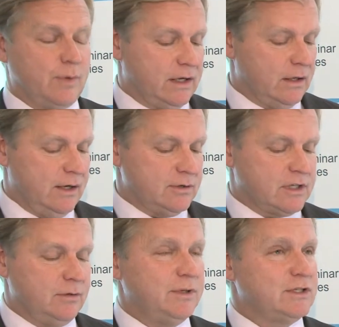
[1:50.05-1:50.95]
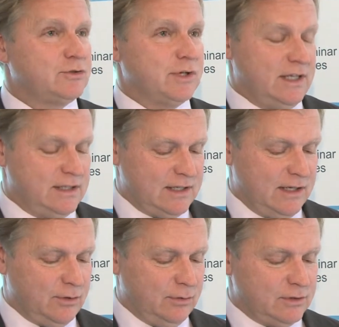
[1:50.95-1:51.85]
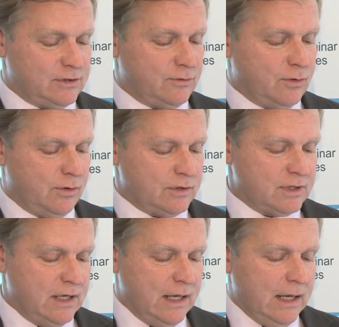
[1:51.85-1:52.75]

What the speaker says: Regulators can be tricky stakeholders, of course.